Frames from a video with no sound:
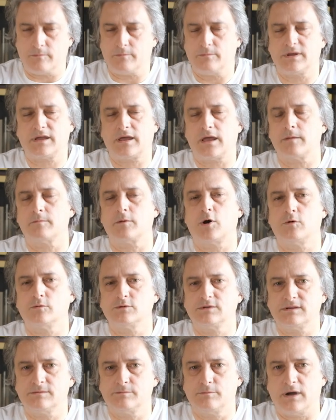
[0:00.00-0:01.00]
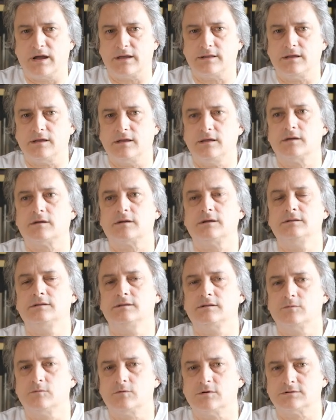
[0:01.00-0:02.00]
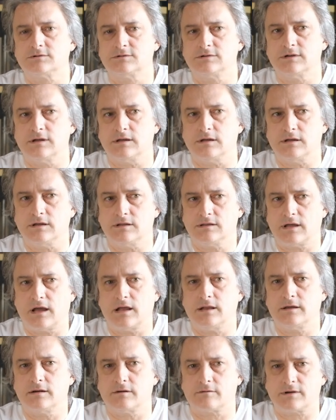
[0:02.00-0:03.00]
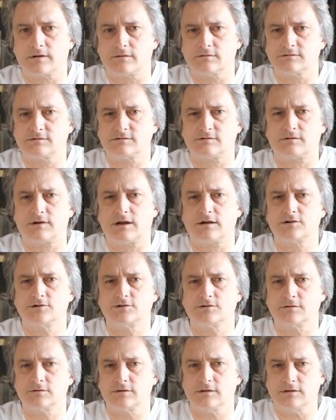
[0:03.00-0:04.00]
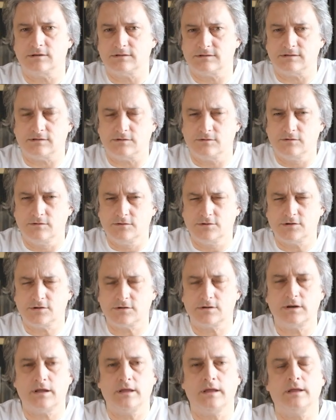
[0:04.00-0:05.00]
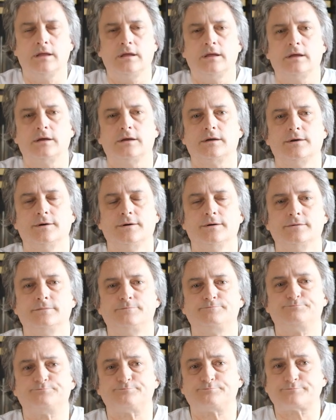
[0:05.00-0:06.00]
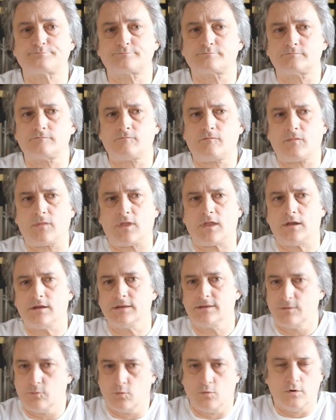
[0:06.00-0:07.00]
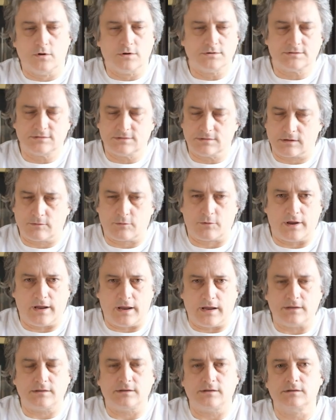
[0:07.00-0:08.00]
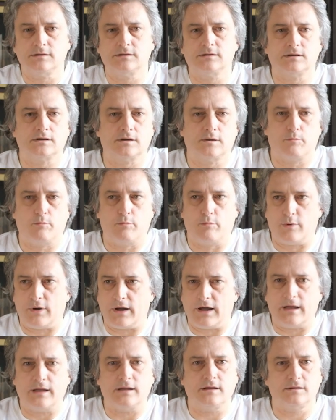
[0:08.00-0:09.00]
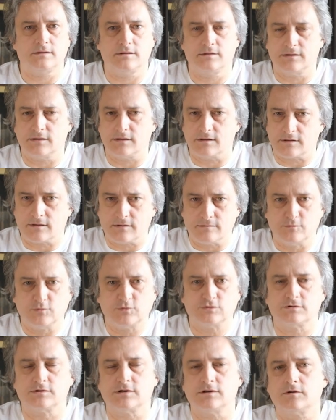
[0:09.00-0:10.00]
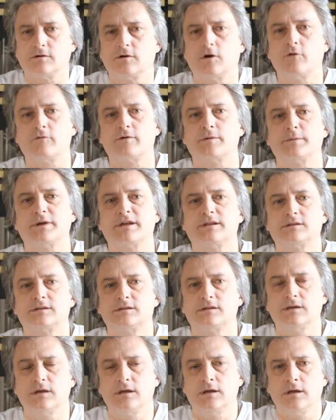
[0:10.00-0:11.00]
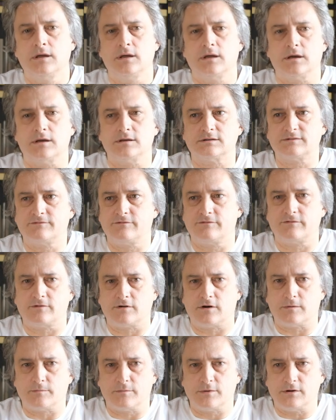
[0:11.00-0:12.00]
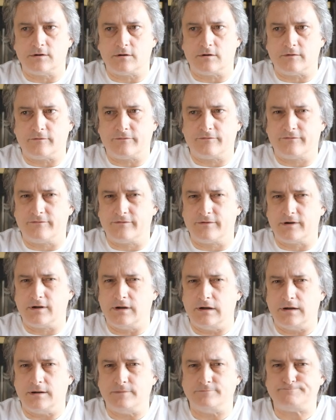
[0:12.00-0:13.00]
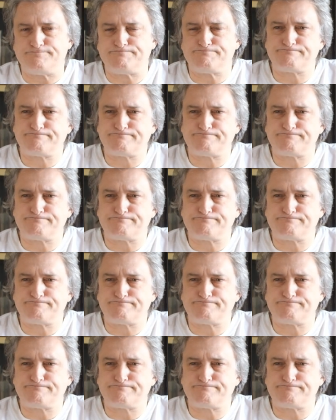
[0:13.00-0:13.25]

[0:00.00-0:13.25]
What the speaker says: became owned by the IRI, that was the Italian Reconstruction Institution, that was created by the Mussolini government as a form of